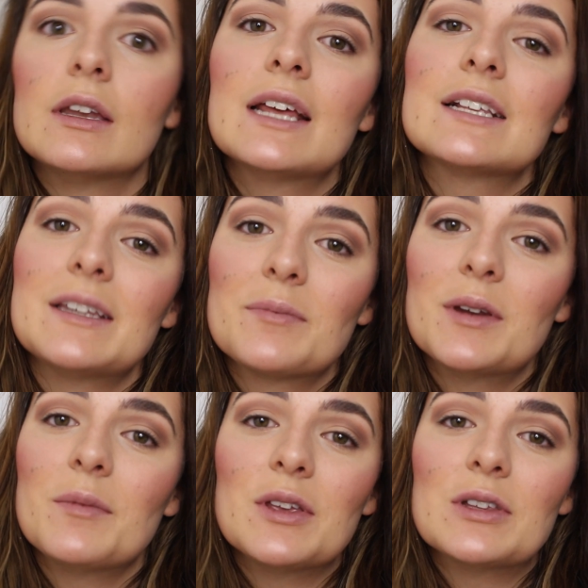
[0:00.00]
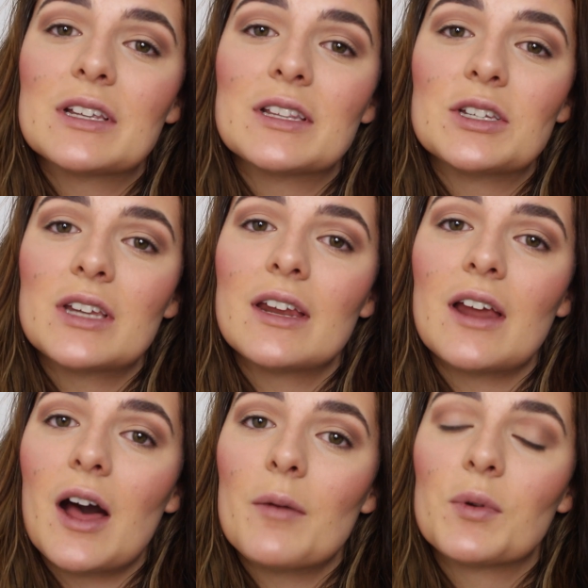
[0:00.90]
Next I'm going to be using the shade
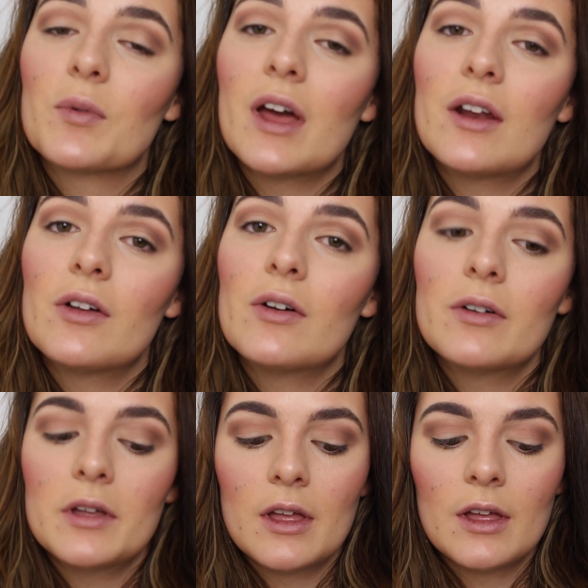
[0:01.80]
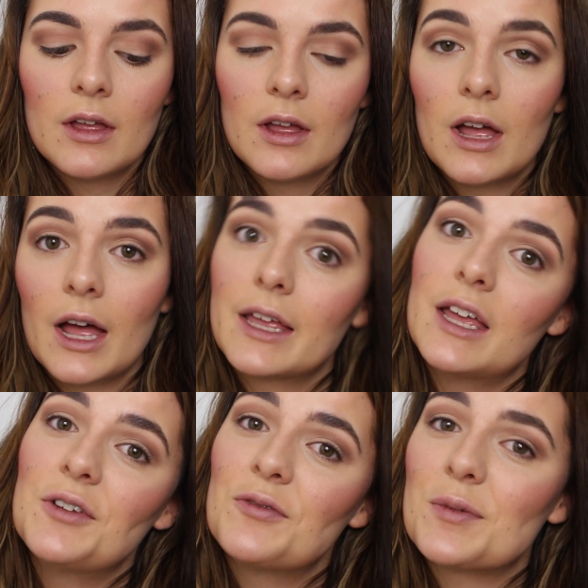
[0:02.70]
Amaretto,
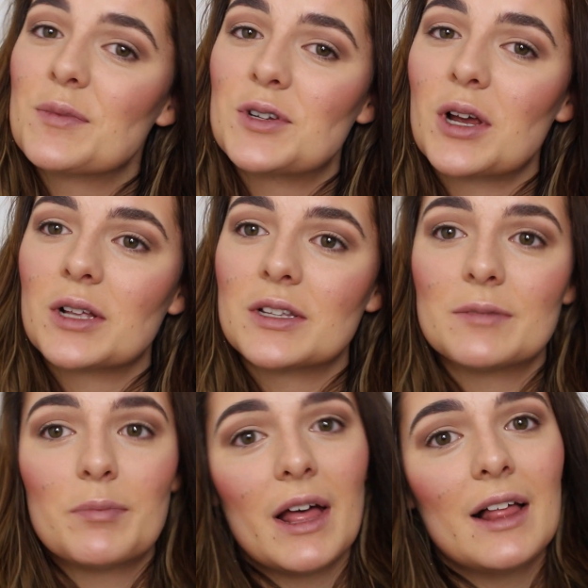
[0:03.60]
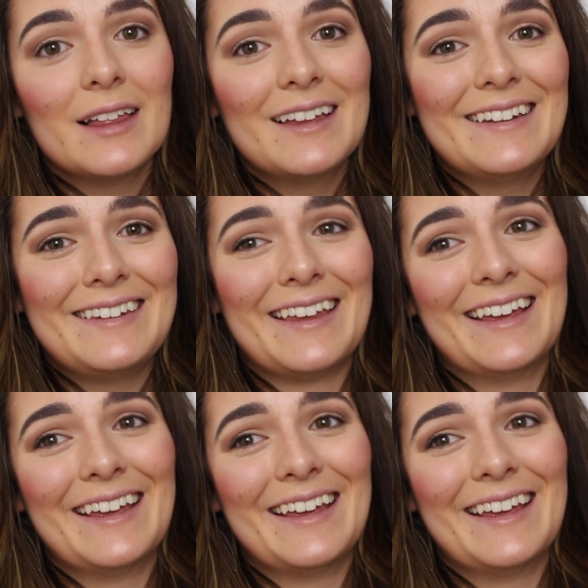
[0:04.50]
again from the chocolate palette.